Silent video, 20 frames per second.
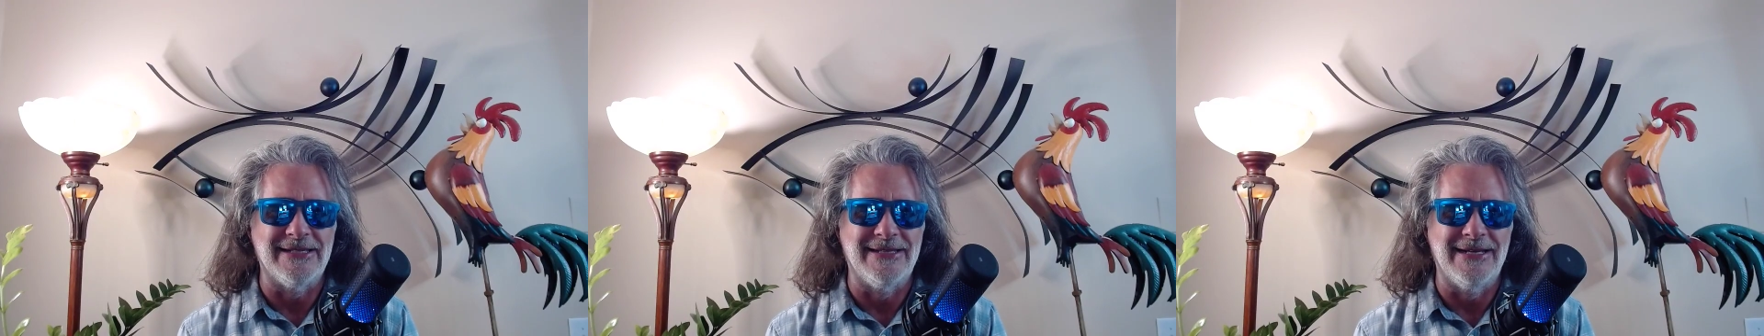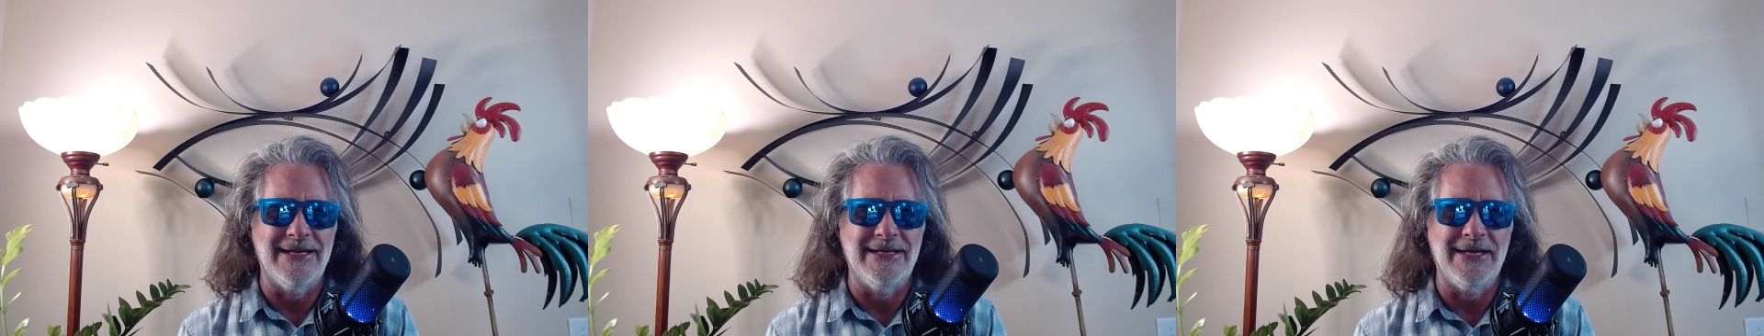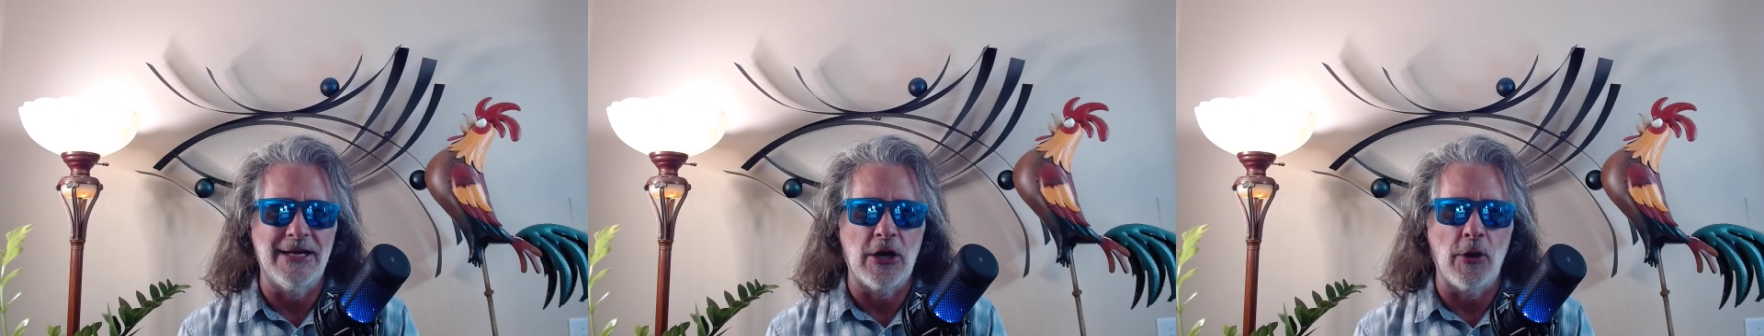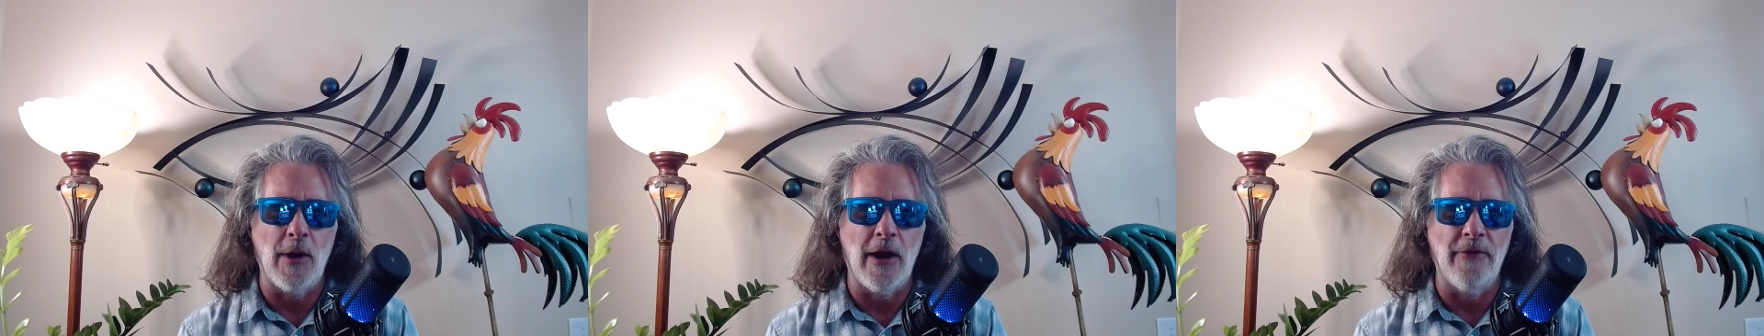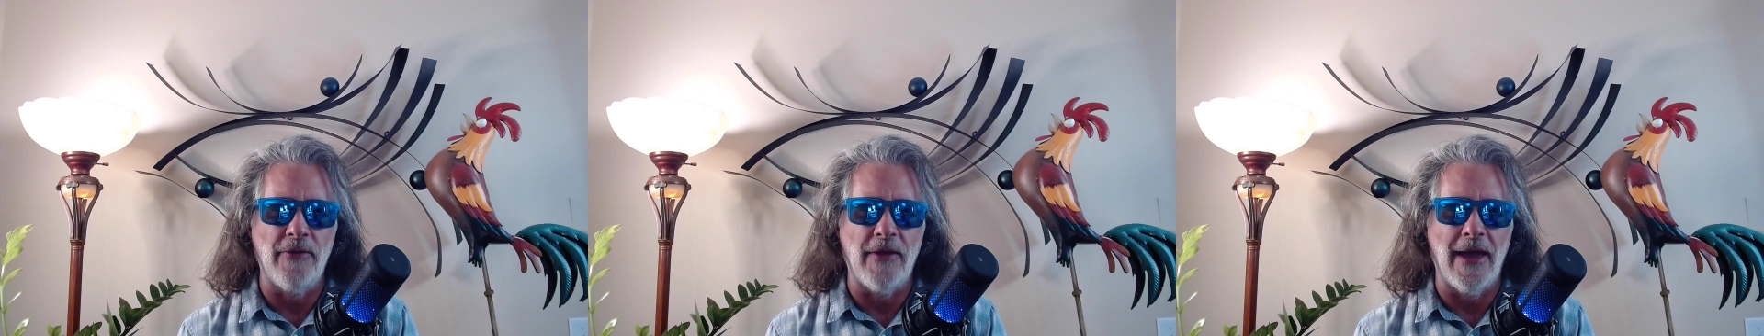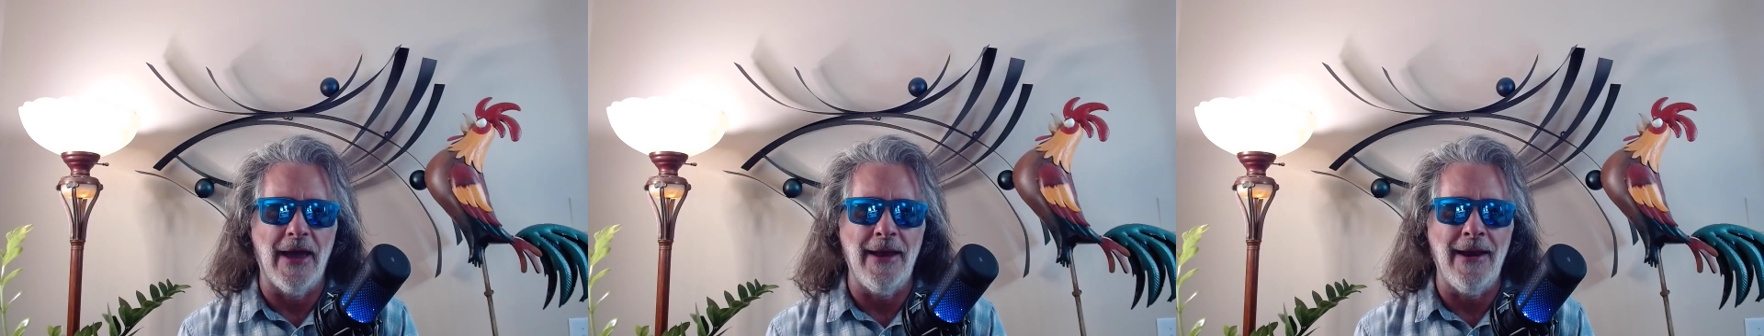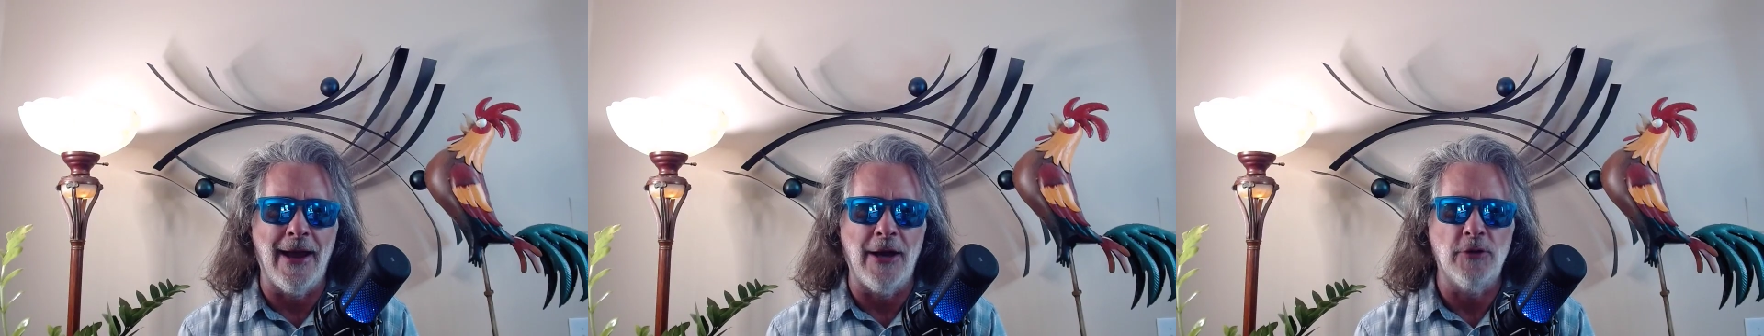they dig around the
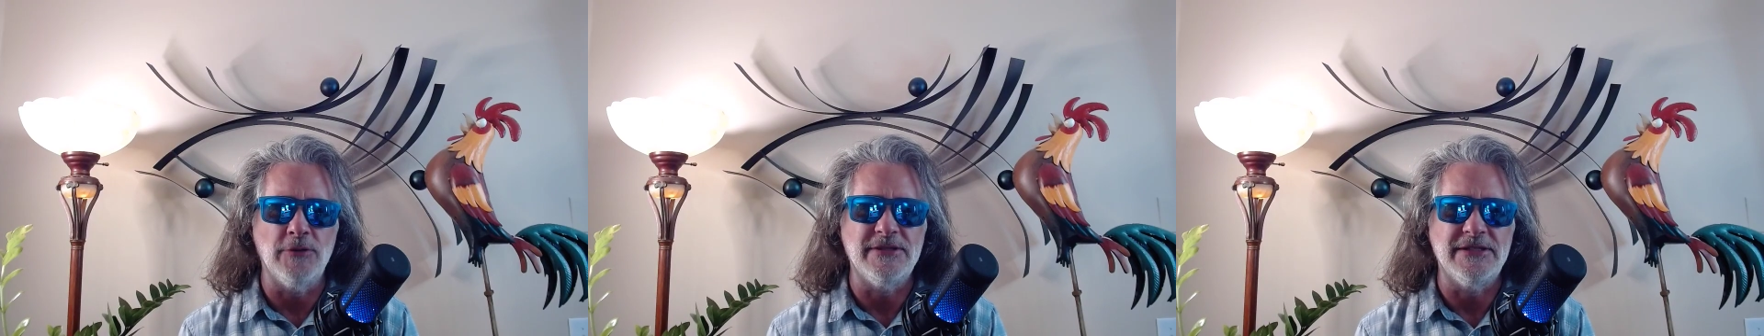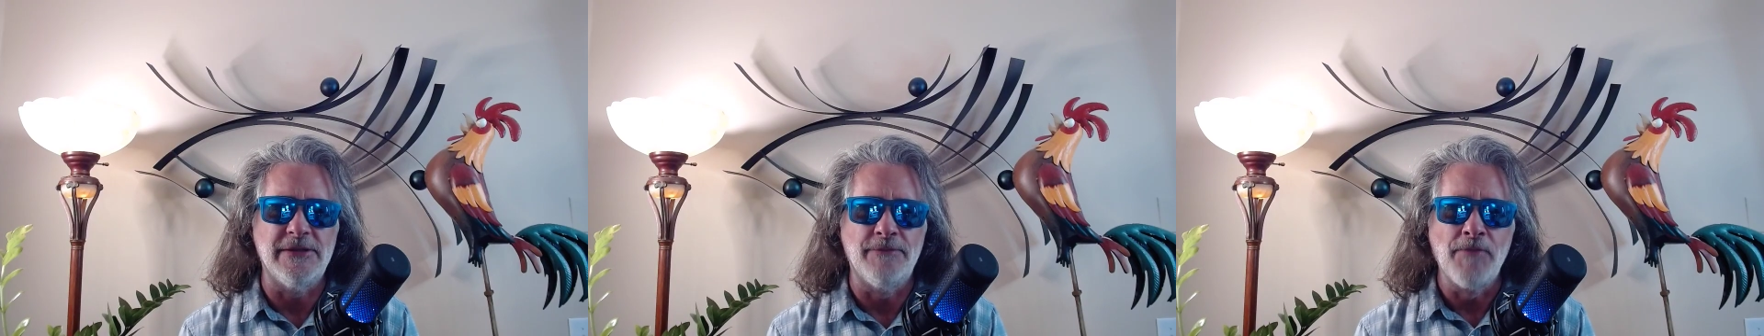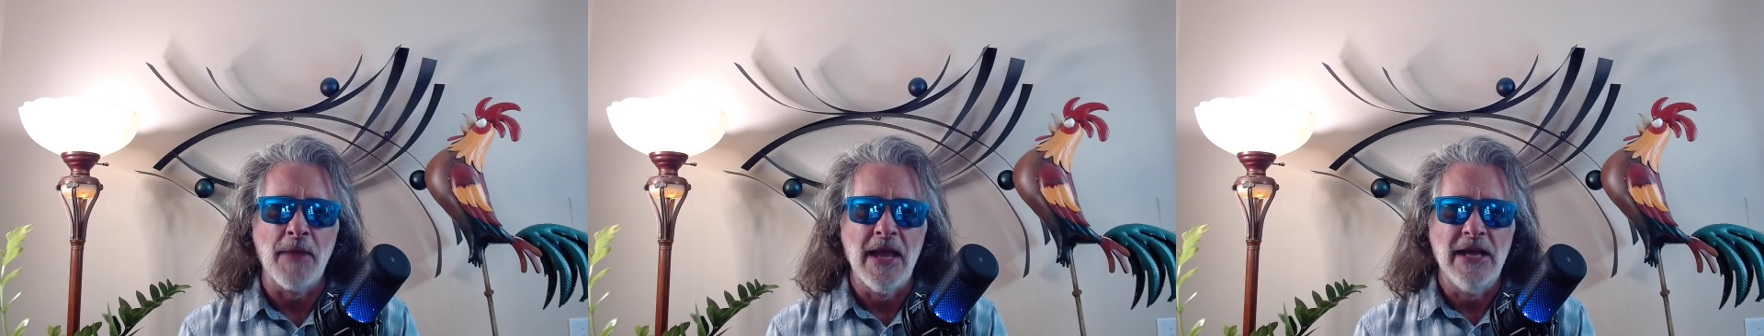henhouse,